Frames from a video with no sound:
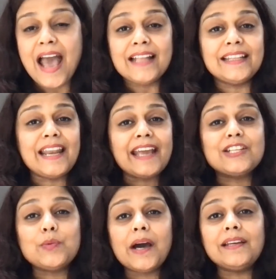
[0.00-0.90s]
The
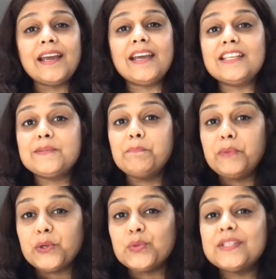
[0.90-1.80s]
next one is
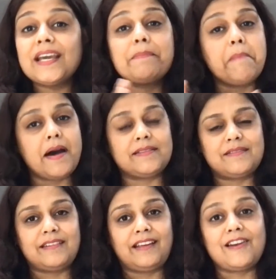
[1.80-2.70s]
music
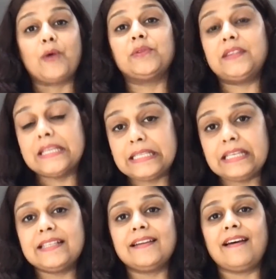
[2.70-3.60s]
mastering. Now, this
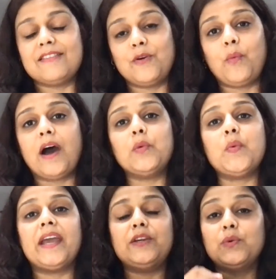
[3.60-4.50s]
is another one
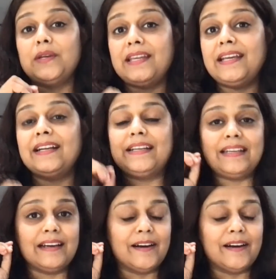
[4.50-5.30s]
where you need